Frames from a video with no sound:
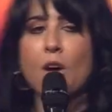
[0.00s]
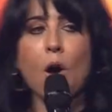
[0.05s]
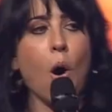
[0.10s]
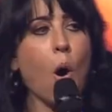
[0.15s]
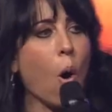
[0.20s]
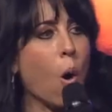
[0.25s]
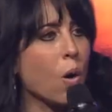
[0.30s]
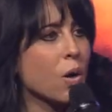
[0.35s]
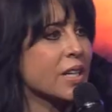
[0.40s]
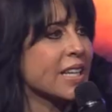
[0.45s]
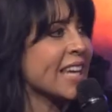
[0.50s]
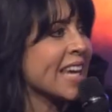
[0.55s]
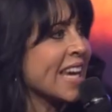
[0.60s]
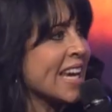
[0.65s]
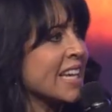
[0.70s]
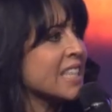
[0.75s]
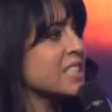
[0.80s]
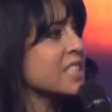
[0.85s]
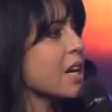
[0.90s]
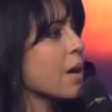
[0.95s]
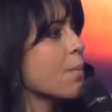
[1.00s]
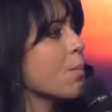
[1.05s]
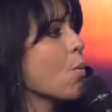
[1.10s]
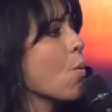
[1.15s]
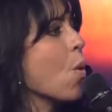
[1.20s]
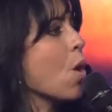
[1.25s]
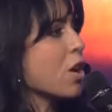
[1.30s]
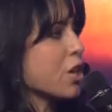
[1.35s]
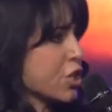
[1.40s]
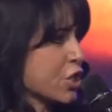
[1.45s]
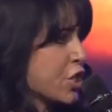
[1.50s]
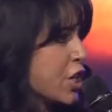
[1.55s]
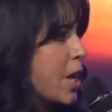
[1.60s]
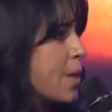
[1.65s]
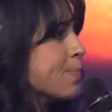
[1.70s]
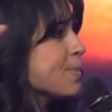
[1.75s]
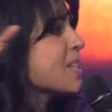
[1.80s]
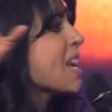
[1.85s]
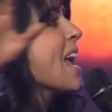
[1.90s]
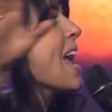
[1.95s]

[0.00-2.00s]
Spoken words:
the whole kingdom worships